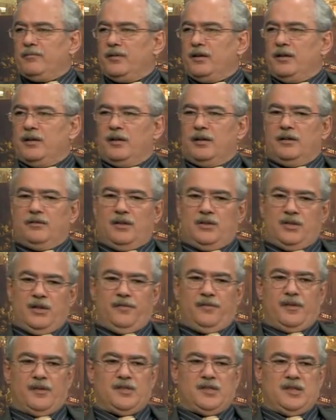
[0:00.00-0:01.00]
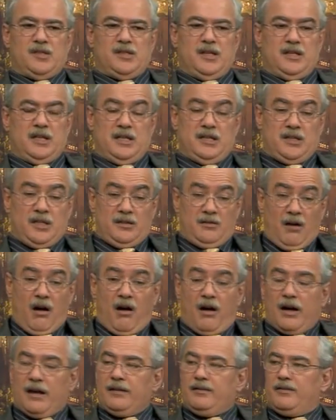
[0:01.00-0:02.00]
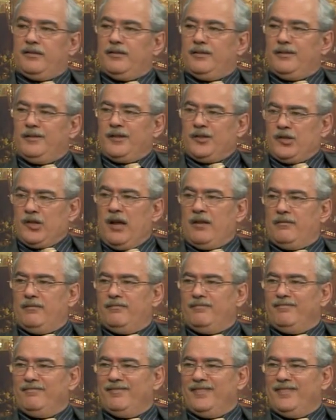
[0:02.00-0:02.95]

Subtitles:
The difference is that he denied the Son.